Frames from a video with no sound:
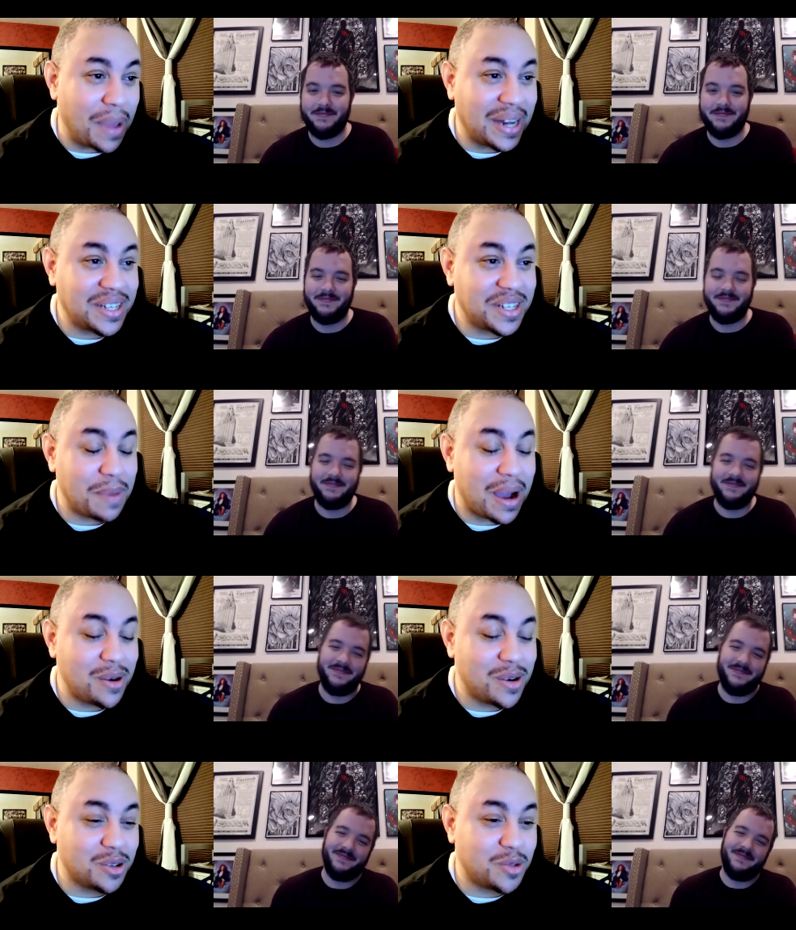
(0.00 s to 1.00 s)
Speaker 1: managing my own
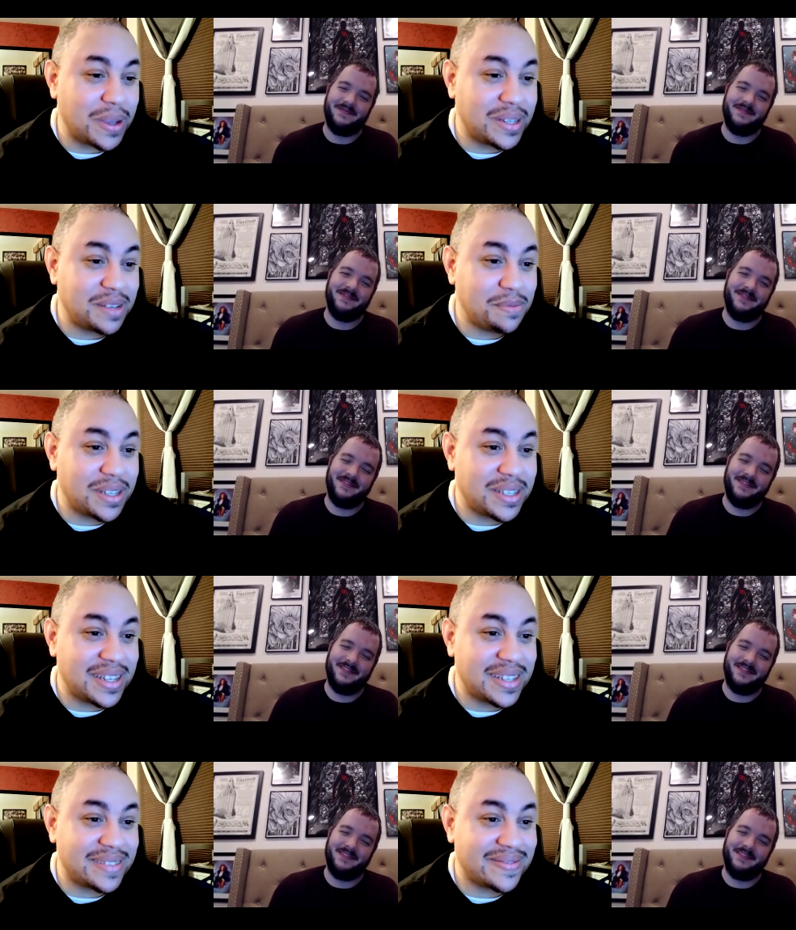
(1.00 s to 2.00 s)
ghost busting
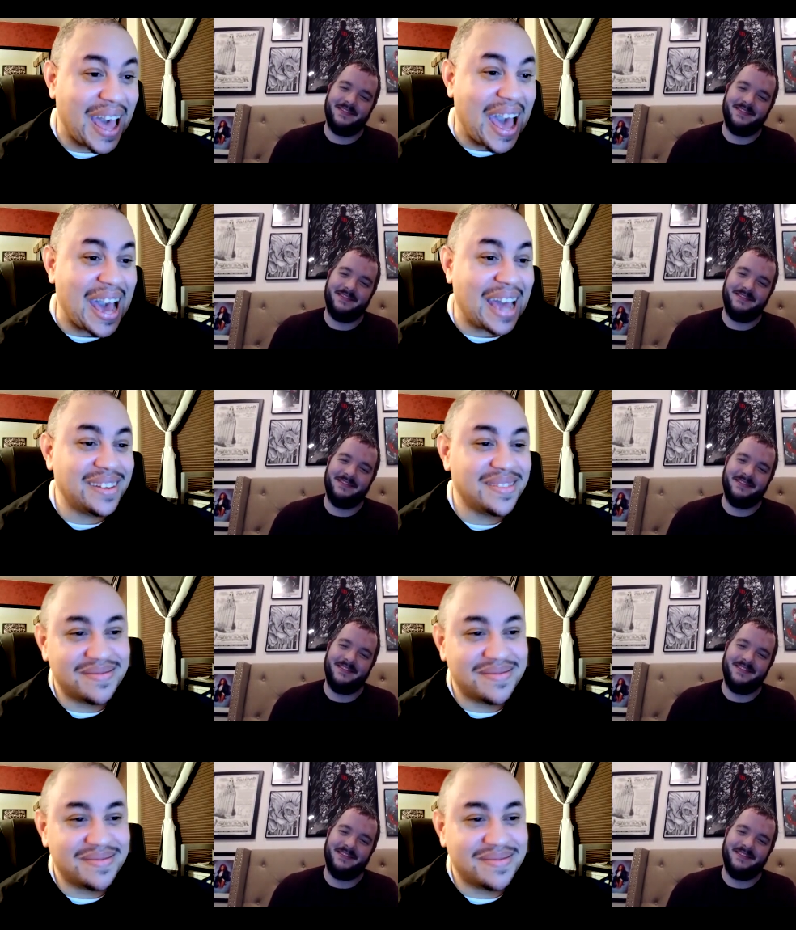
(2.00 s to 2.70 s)
business, hot.